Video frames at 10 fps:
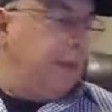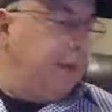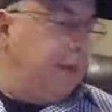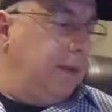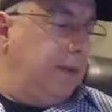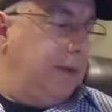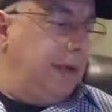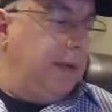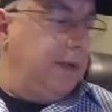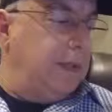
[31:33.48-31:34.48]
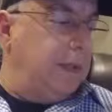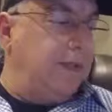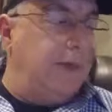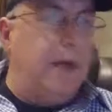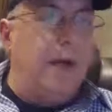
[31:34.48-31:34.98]
do a video
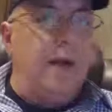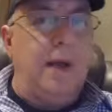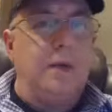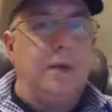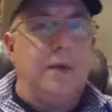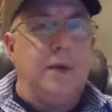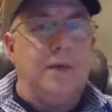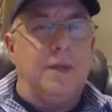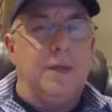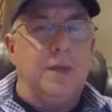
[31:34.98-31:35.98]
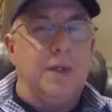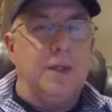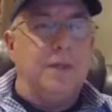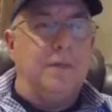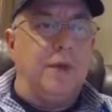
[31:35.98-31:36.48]
just for that. I actually don't have the
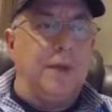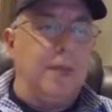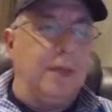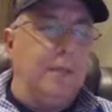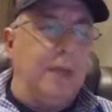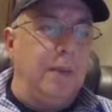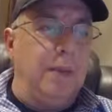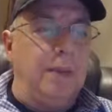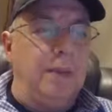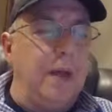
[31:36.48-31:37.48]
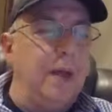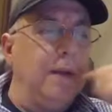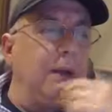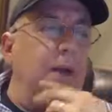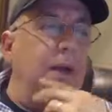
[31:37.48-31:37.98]
spreadsheet in front of me to be able to do that.